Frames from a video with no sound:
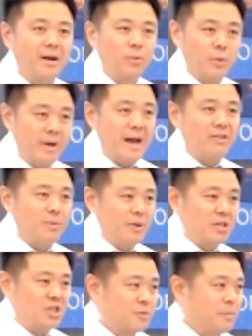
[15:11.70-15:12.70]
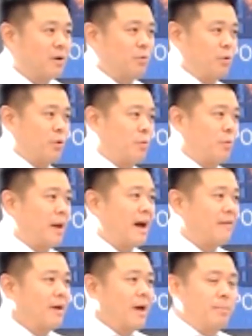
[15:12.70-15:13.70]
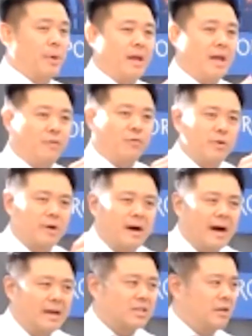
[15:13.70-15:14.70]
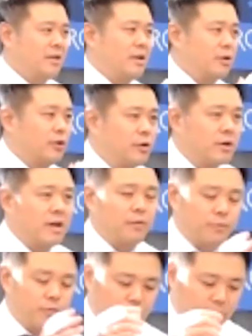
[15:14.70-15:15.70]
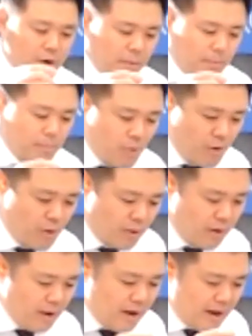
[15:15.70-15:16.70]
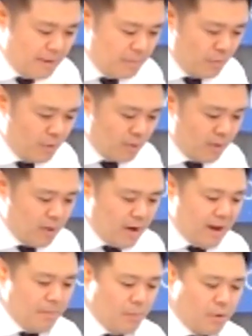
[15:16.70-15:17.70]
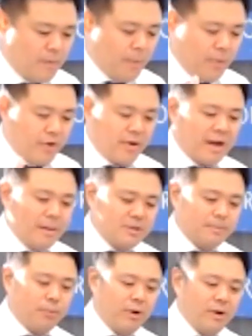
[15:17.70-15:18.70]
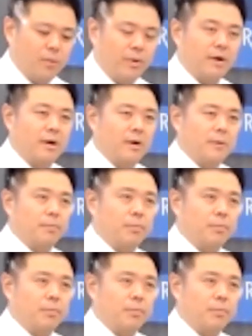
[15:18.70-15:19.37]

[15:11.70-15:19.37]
We have to be smart with what we have. But if we're constantly looking for more and more and more, there comes a point where